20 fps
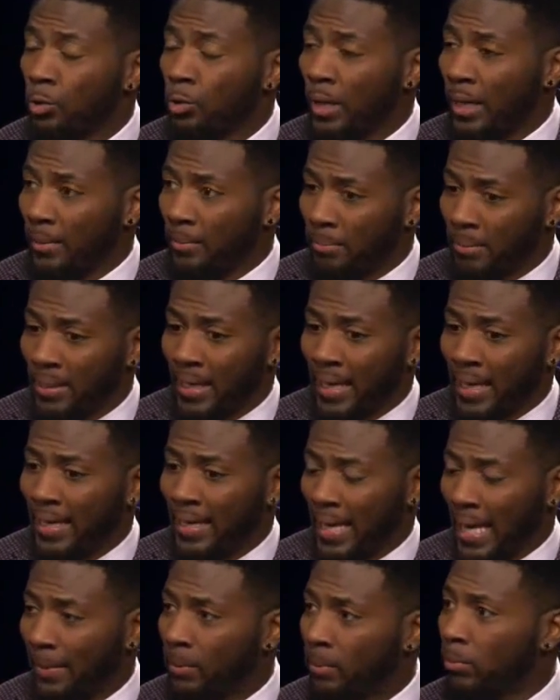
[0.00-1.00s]
who can be a
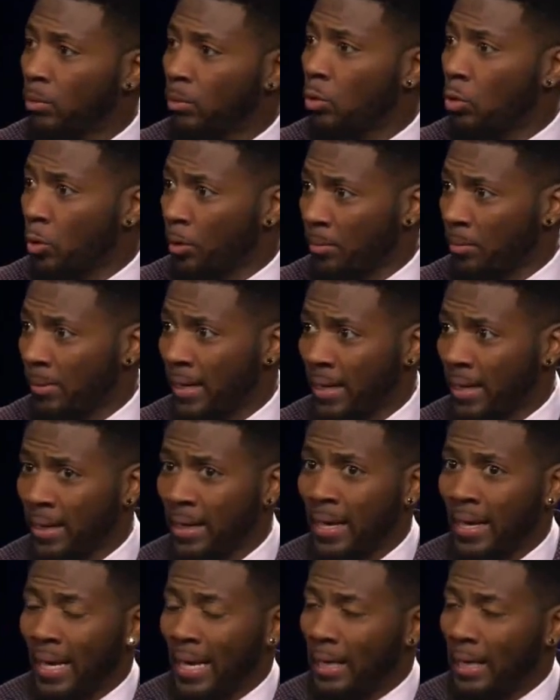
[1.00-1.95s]
capable quarterback,